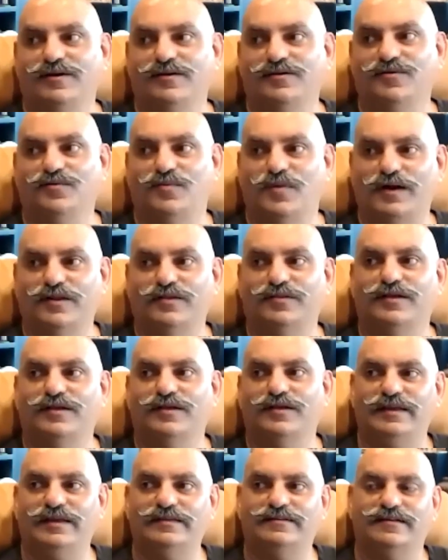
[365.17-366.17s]
one of the
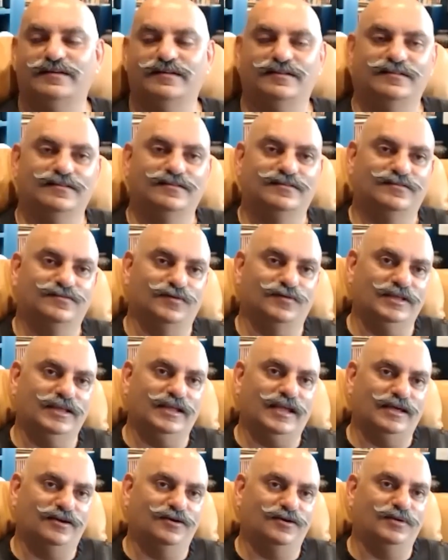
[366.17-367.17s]
reasons for
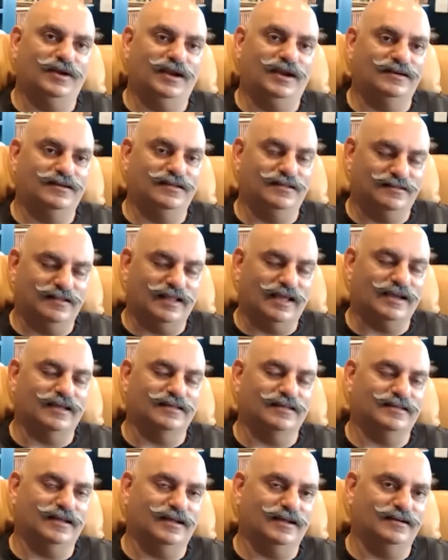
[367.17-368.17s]
the error rate is, like
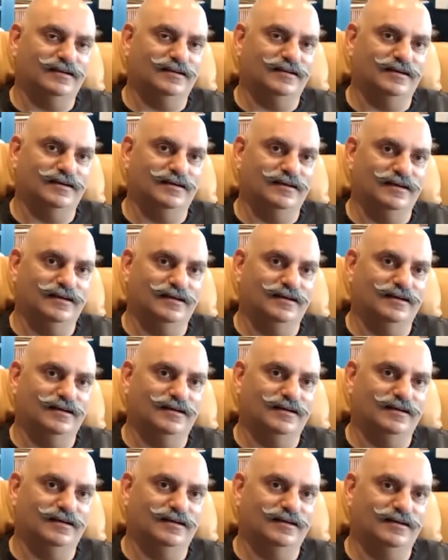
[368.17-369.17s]
I said,
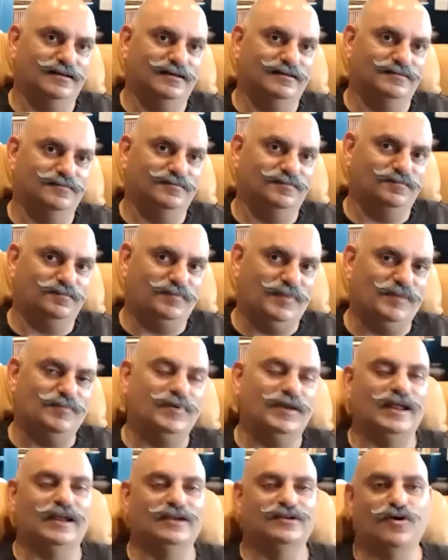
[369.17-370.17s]
people
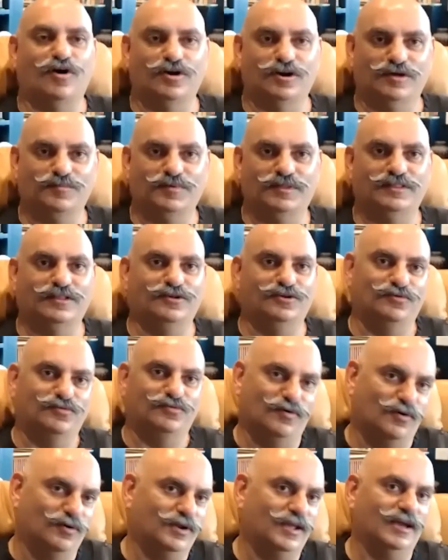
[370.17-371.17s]
get caught up in the
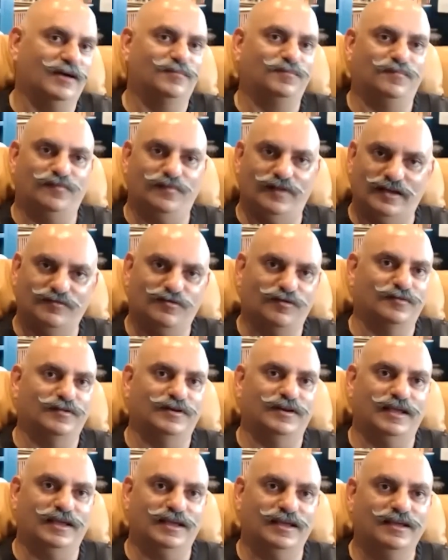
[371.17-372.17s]
euphoria, flavor of the
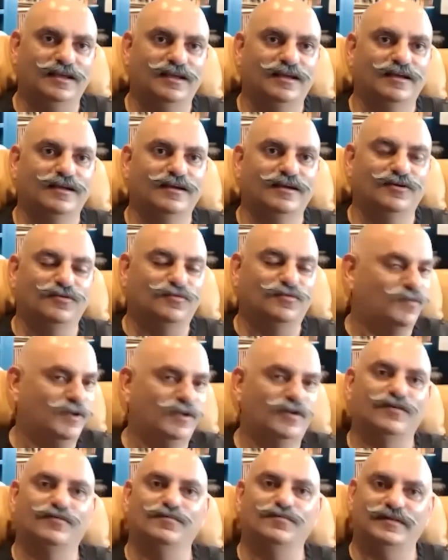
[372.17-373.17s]
day,
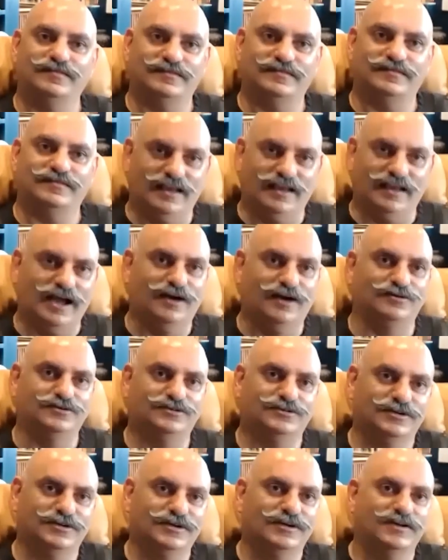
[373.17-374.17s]
fear of missing
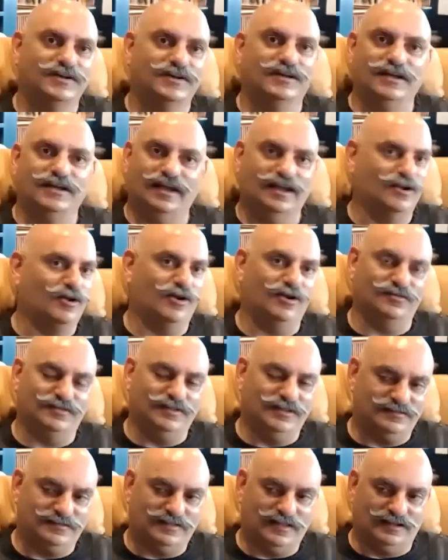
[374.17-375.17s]
out, and all of
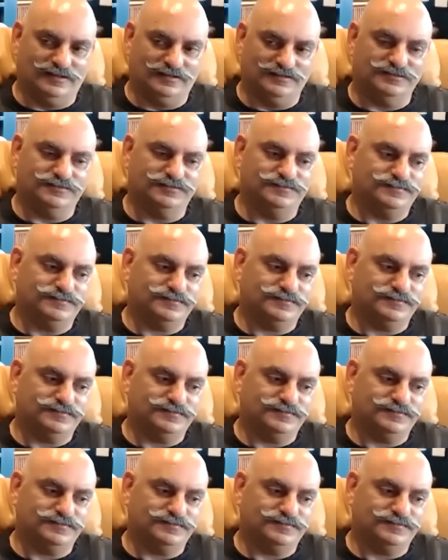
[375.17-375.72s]
these things.